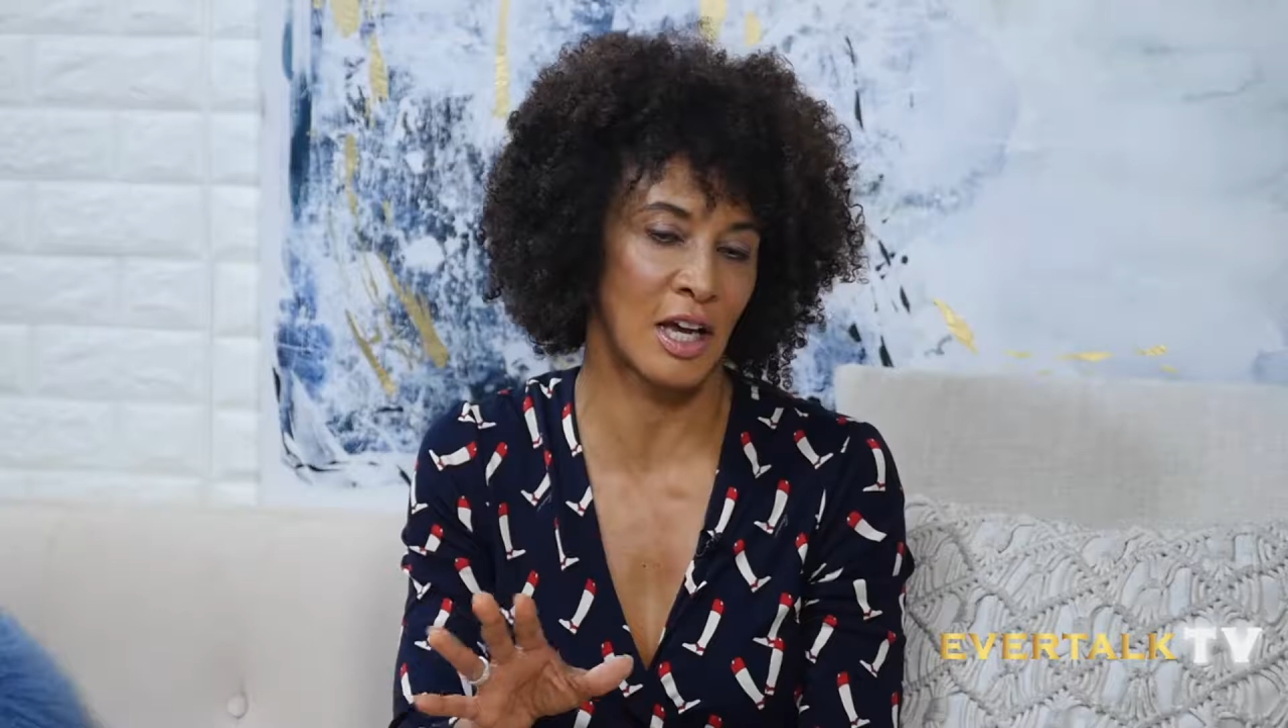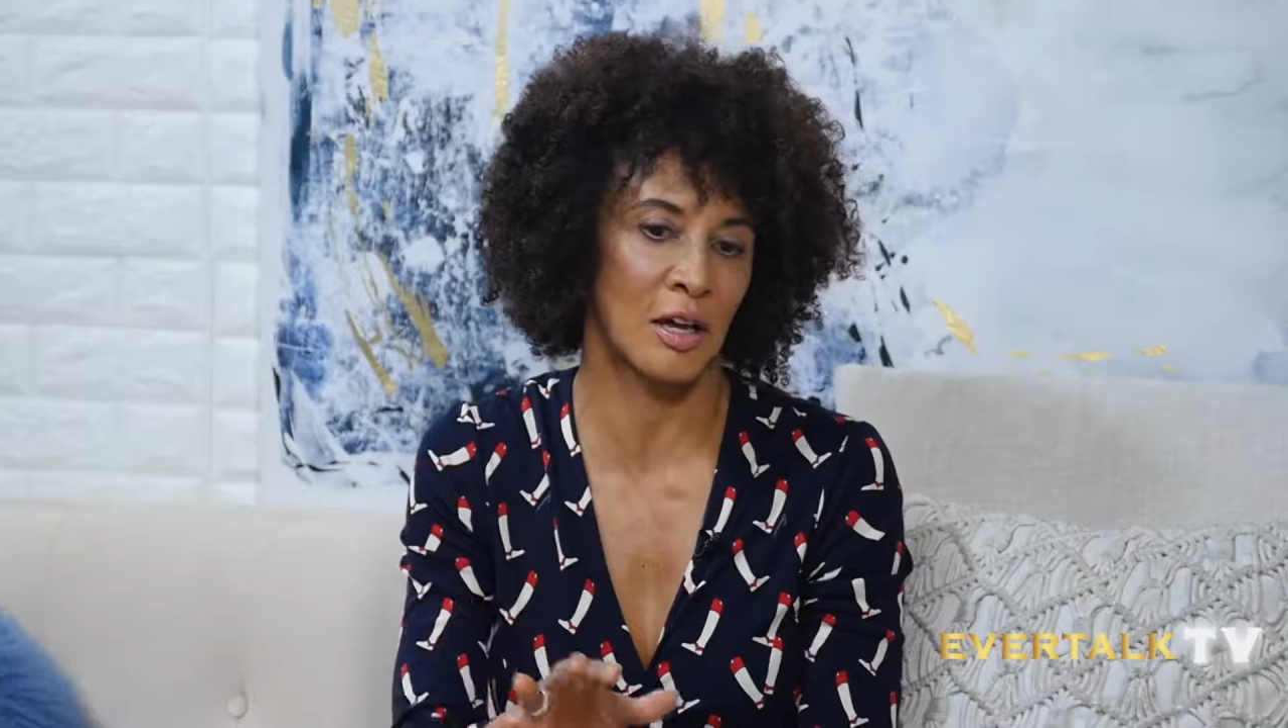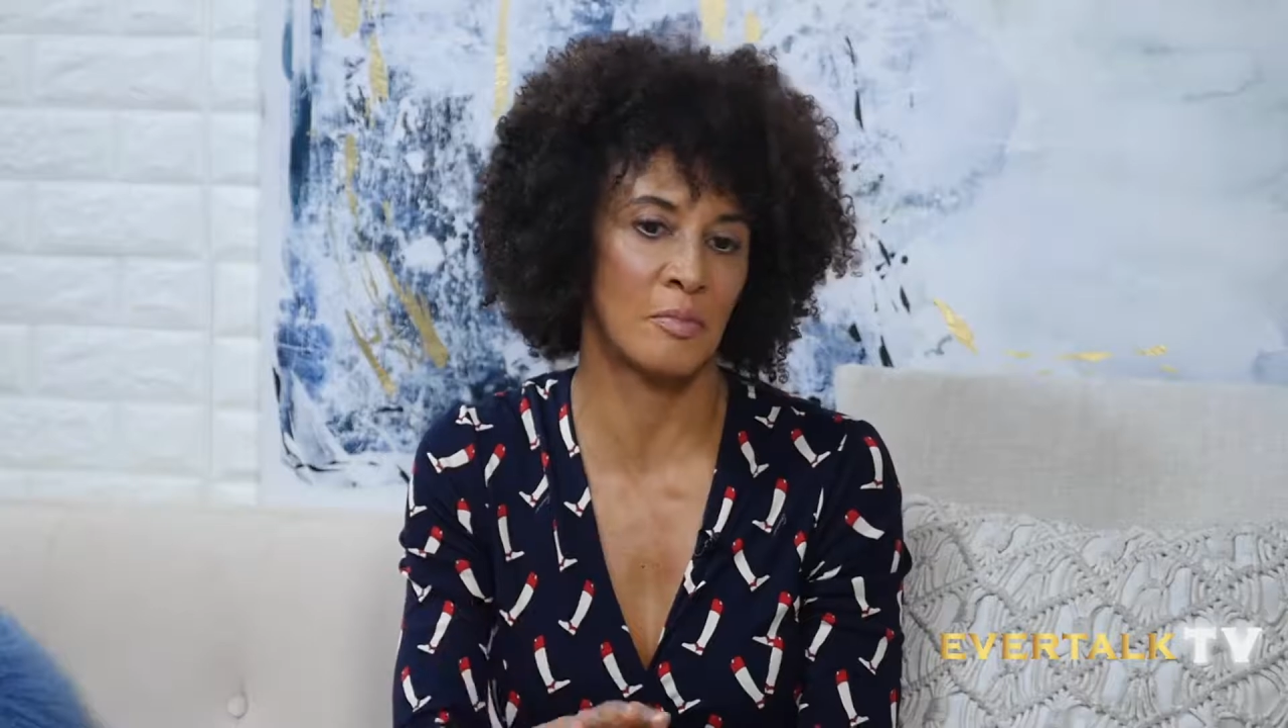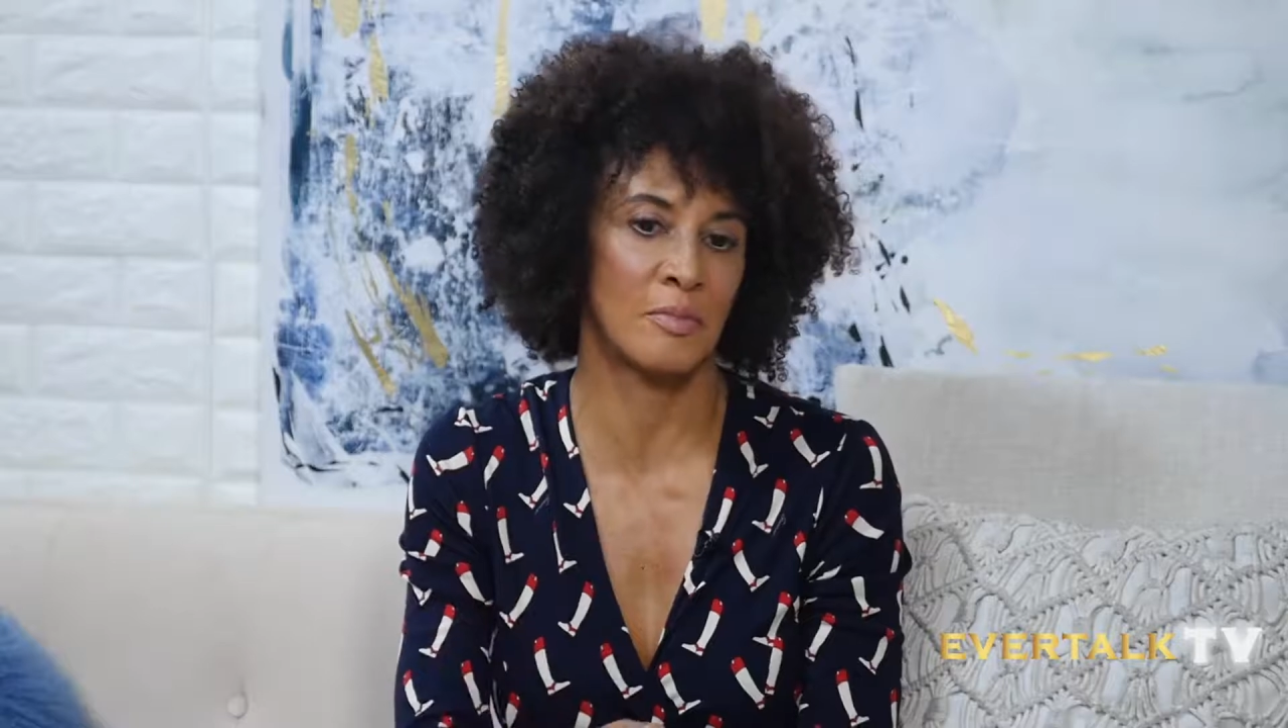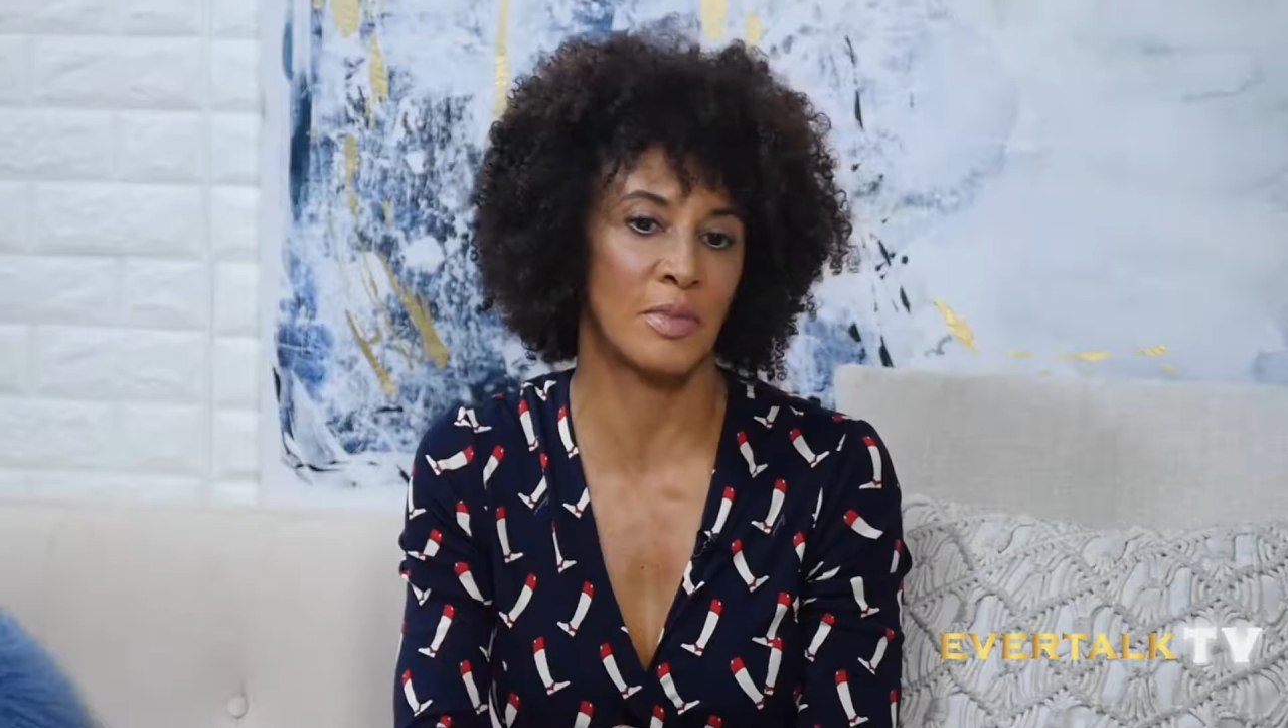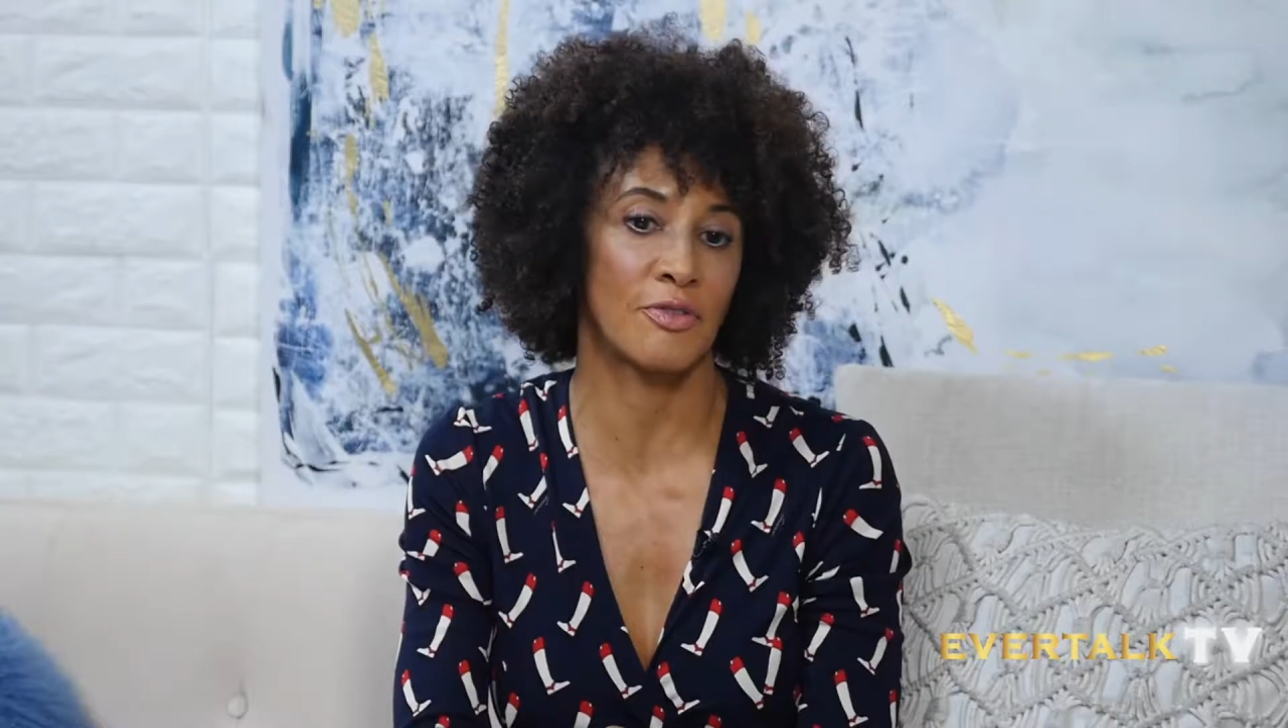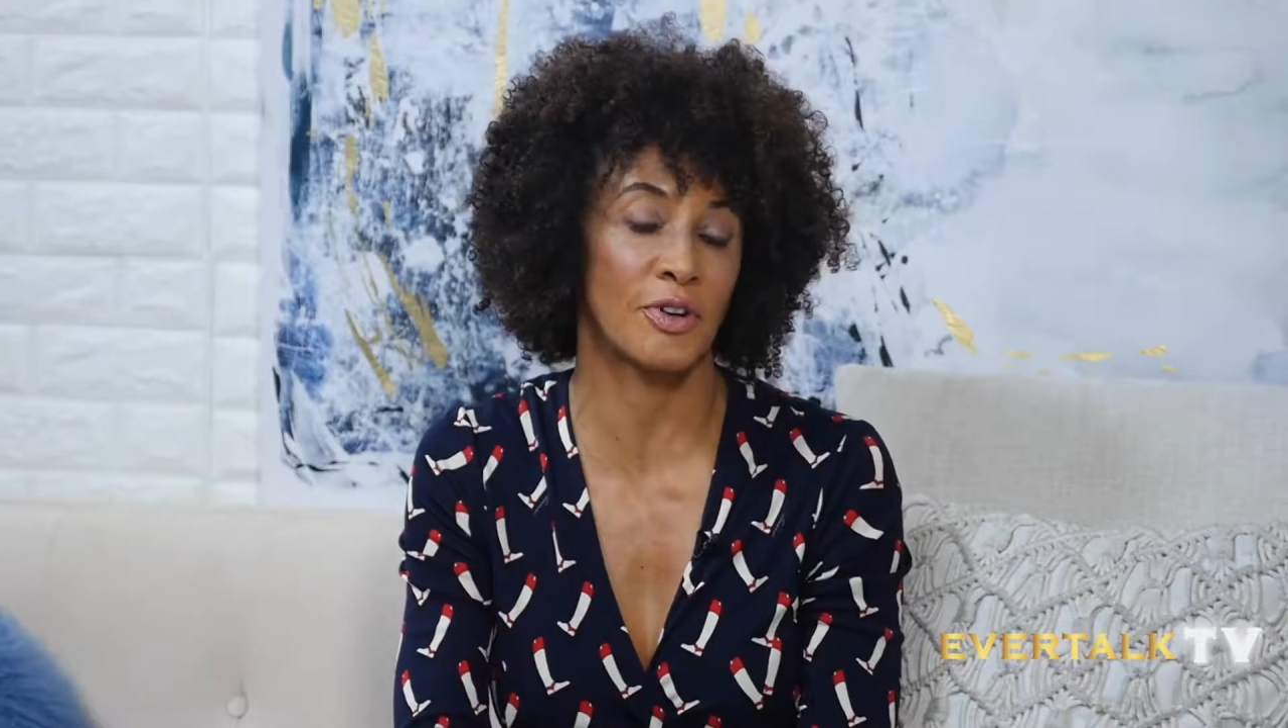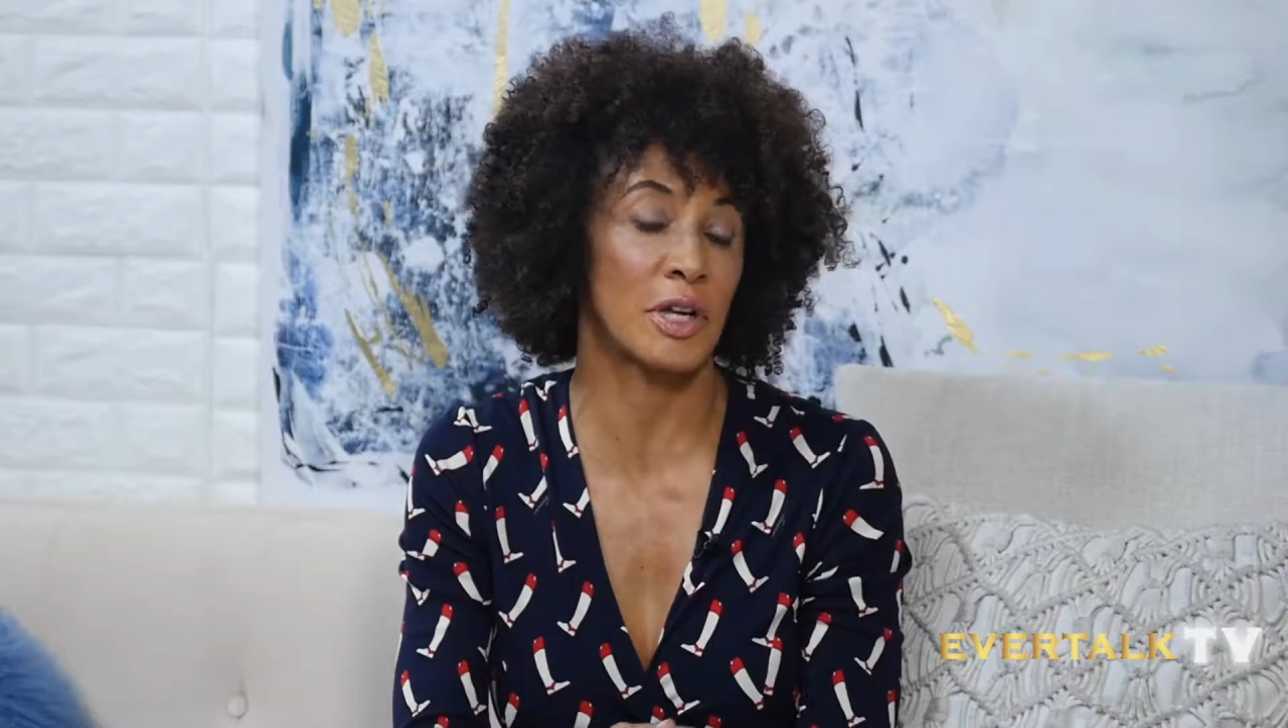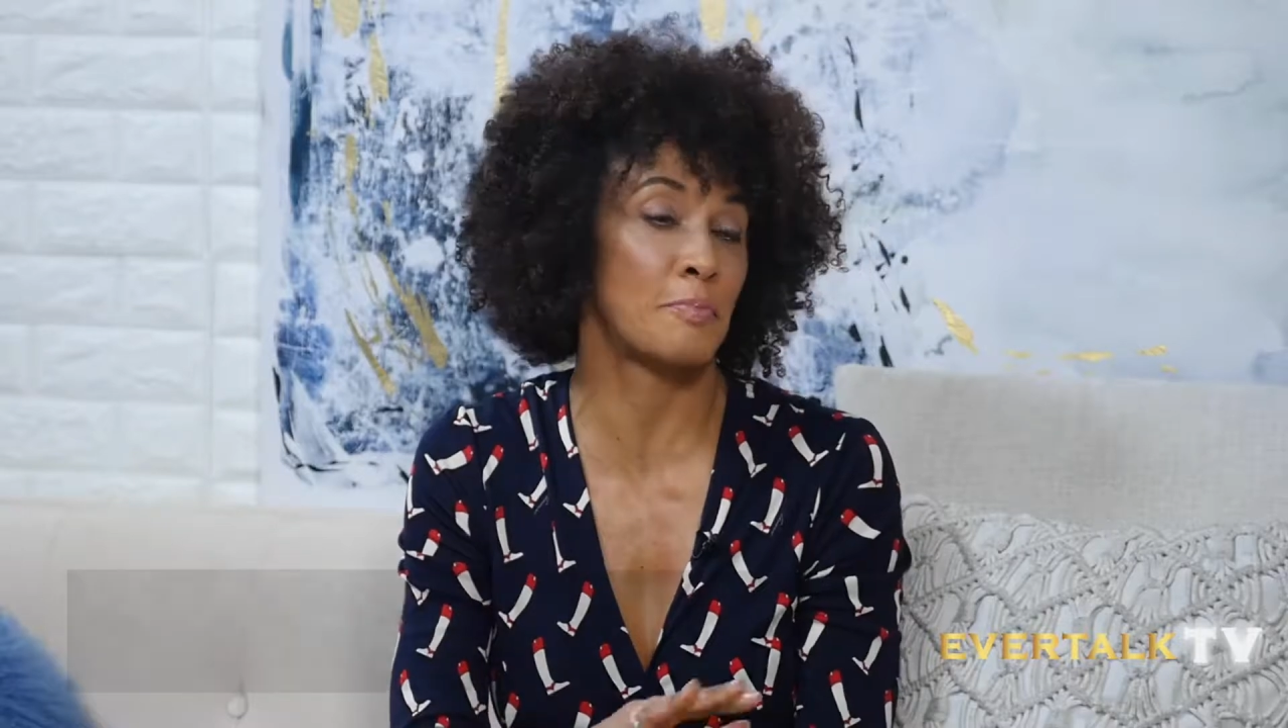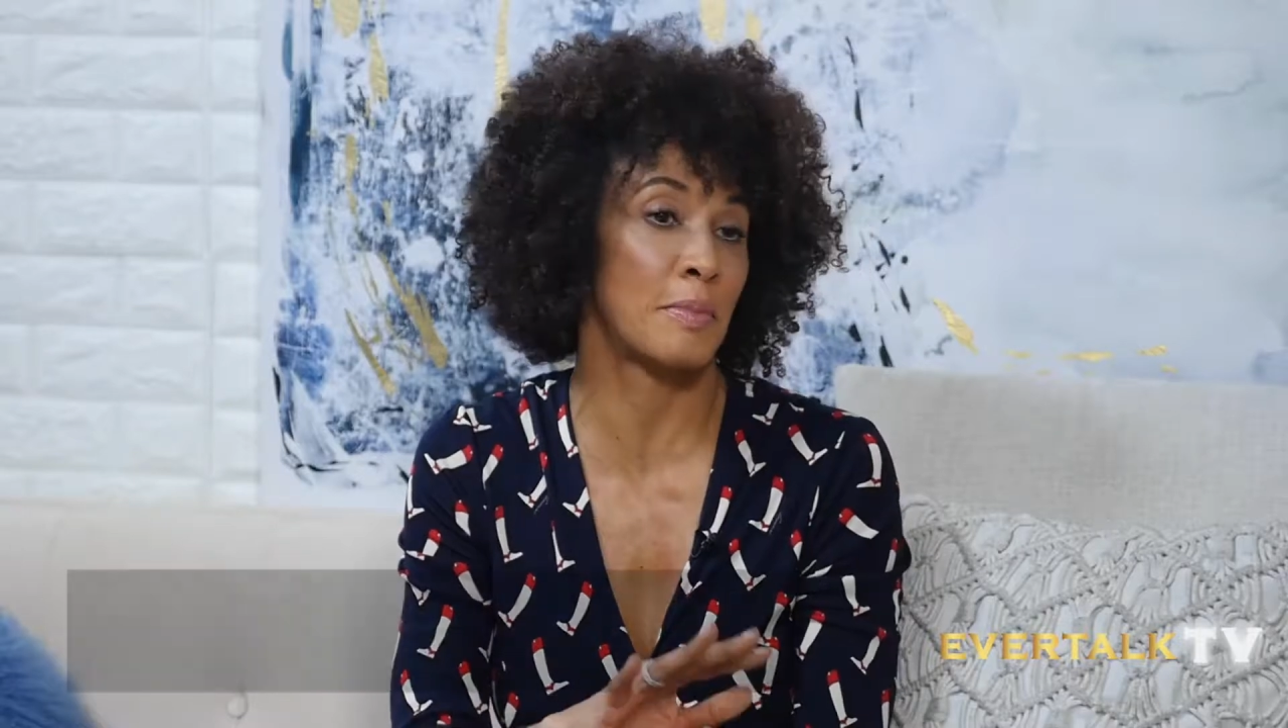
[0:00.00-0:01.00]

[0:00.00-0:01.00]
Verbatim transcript: um, for,